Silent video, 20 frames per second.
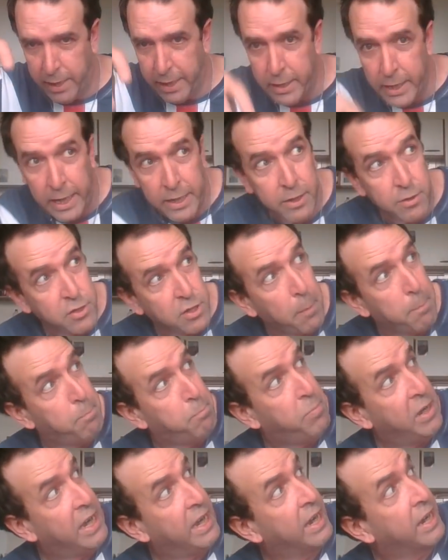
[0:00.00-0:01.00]
And there's a
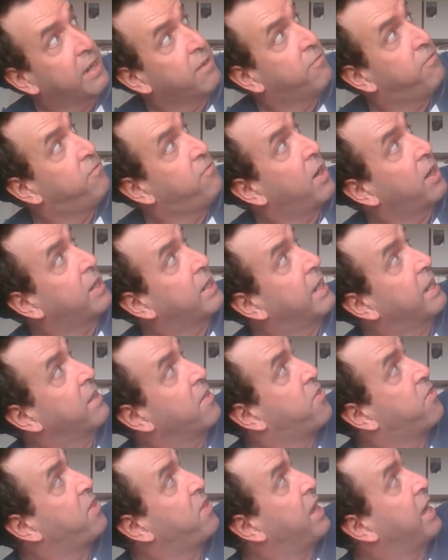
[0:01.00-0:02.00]
big fucking
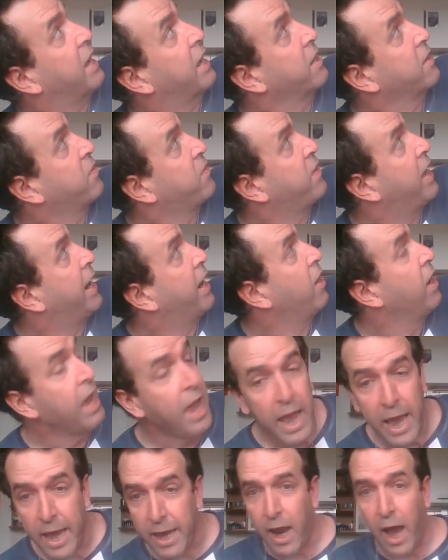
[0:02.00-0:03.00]
thing there.
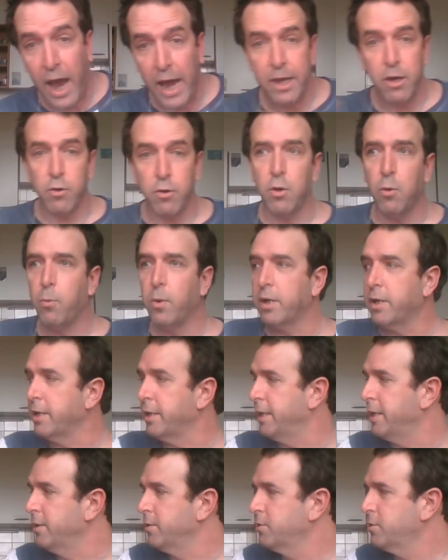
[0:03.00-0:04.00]
And I don't know what
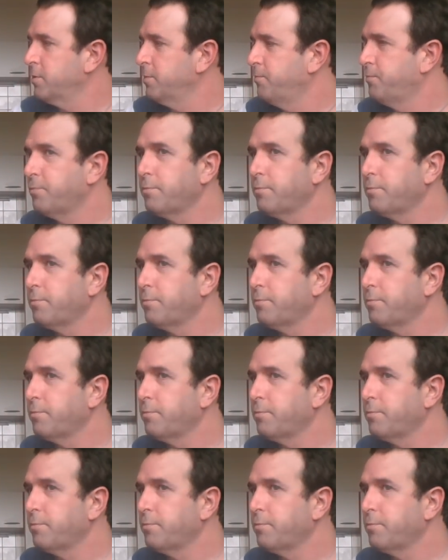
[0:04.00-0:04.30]
it is.